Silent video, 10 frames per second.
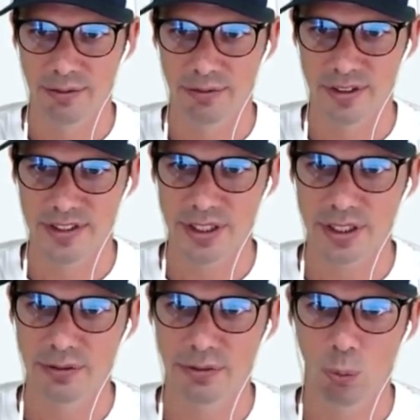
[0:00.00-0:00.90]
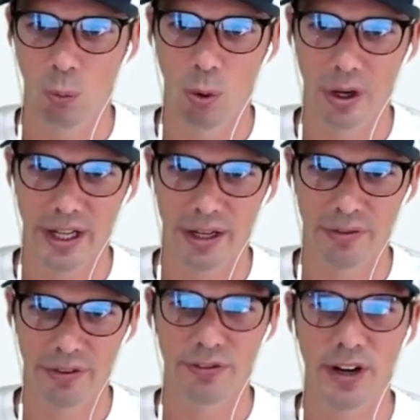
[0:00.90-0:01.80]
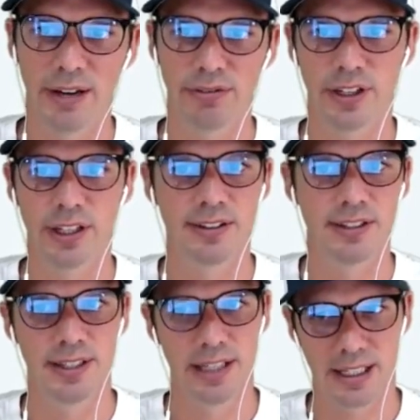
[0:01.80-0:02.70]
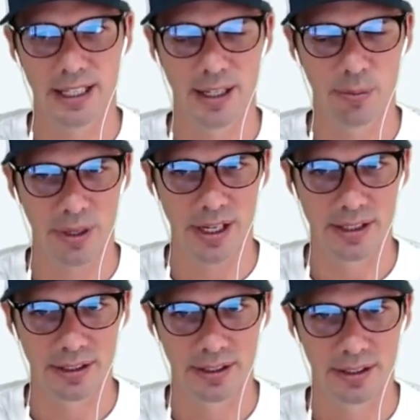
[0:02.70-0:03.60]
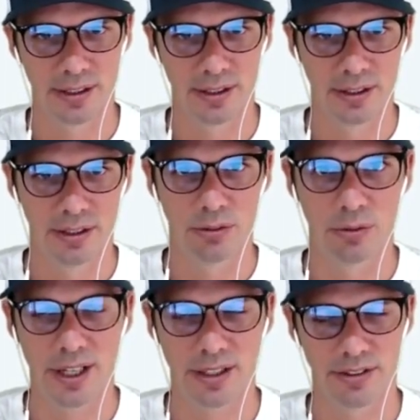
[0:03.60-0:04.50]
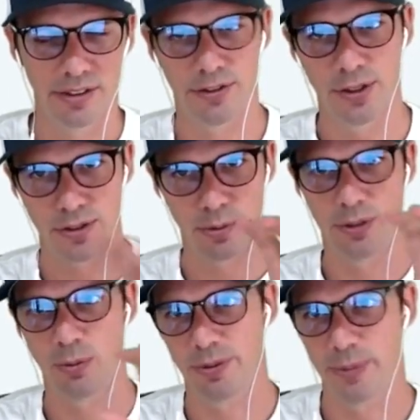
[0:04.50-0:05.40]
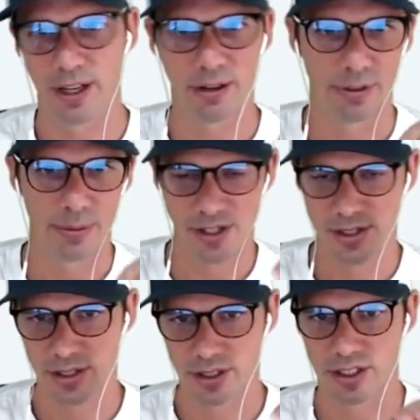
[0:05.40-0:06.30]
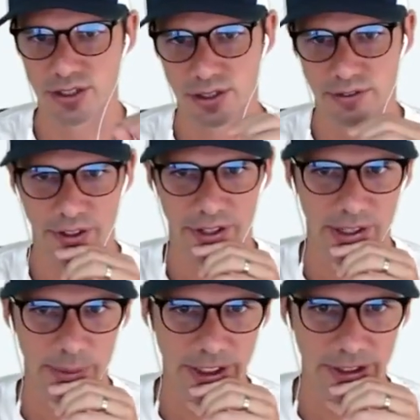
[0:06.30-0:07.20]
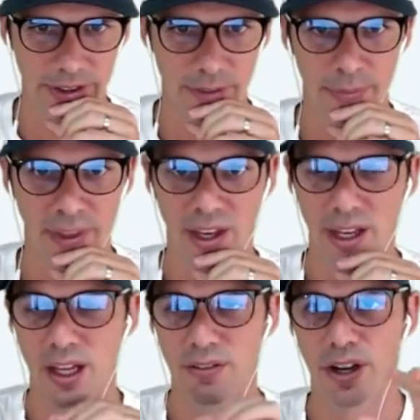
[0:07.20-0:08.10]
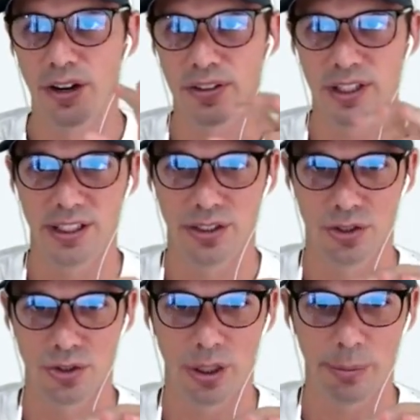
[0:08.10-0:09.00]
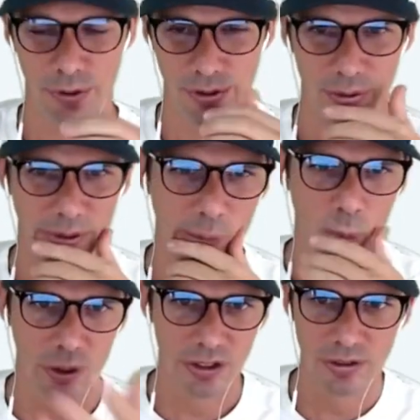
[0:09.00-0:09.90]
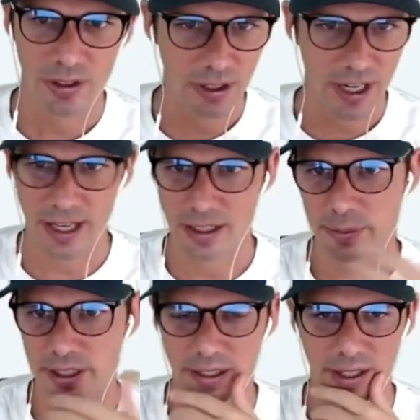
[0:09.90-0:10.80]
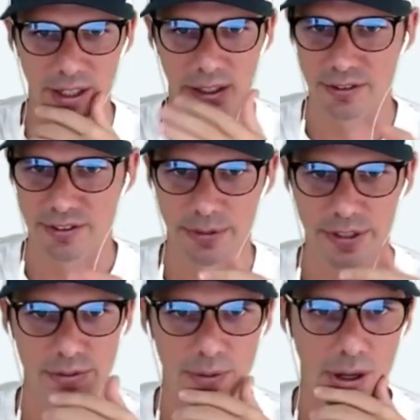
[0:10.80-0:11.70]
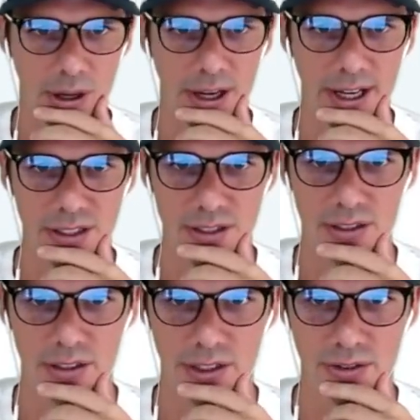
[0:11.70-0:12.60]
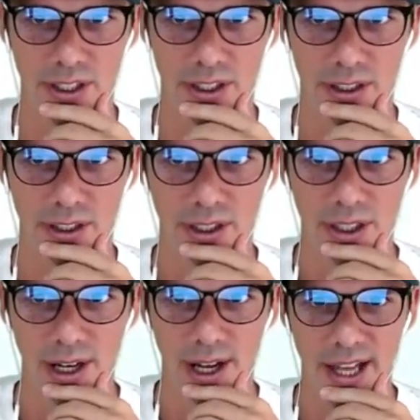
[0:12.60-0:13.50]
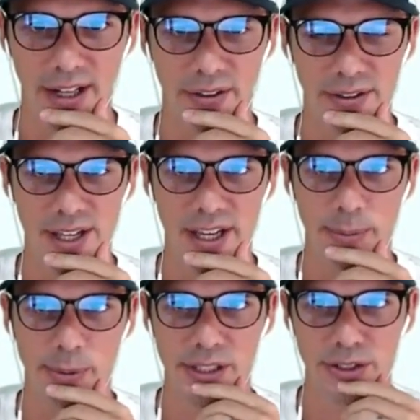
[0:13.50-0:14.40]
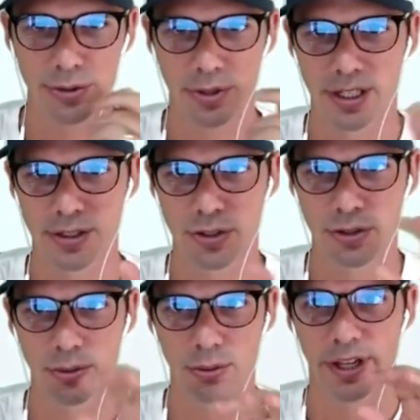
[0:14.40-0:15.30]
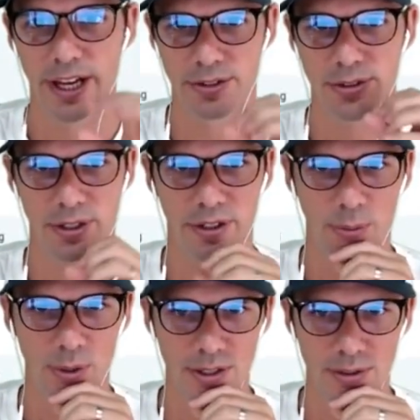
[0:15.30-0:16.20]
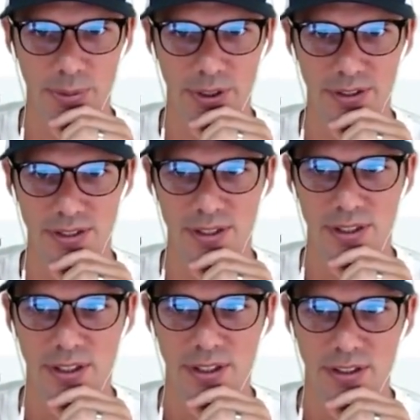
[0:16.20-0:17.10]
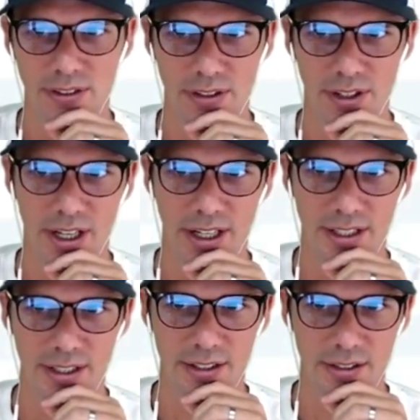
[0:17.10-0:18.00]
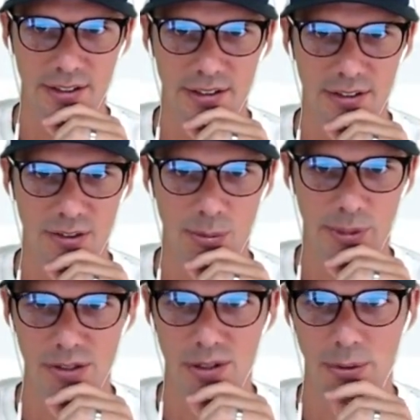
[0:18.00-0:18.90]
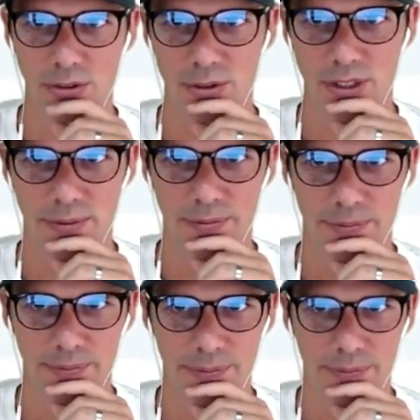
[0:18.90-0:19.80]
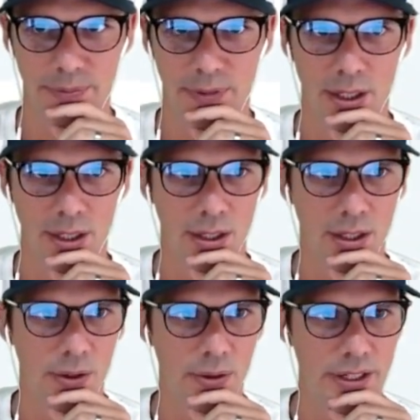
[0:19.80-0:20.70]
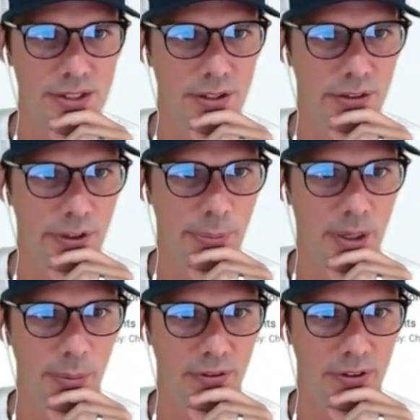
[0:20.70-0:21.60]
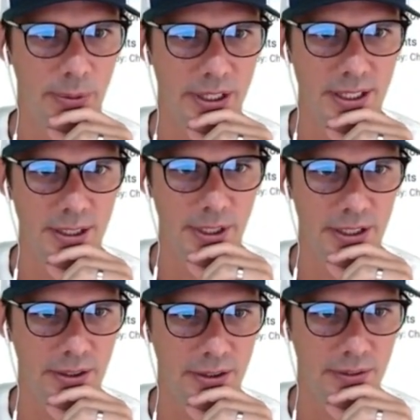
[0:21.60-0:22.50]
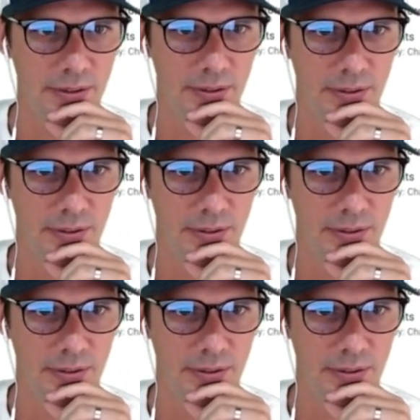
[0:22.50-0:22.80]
I've received 1 out of the 5 things in that campaign, right? Because the first one was my confirmation that should have gone out immediately. If I ever needed to troubleshoot, like what trigger added me to that? Oh, something's wrong. I could just click trigger and it'll take me straight to that trigger that we just built so that I could do my troubleshooting. All right, so if I pop over to my email,